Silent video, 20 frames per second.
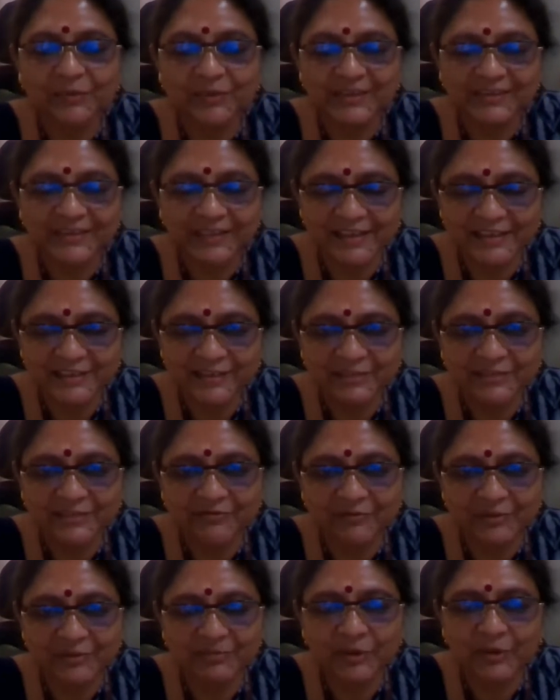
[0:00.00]
was is
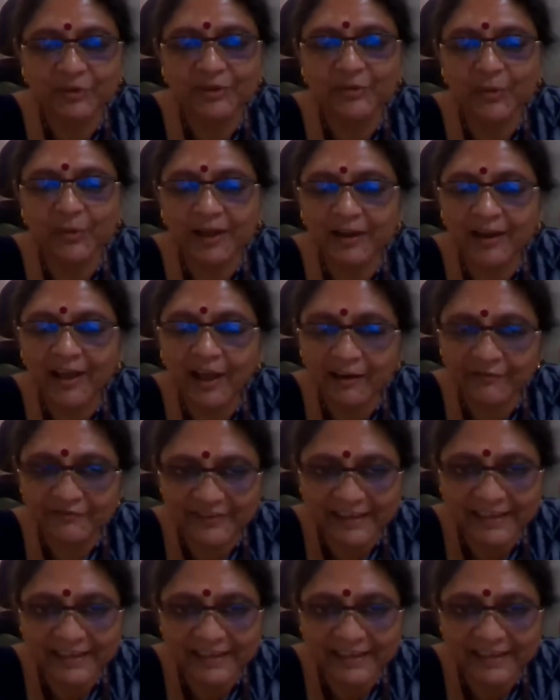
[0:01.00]
for more than one and a half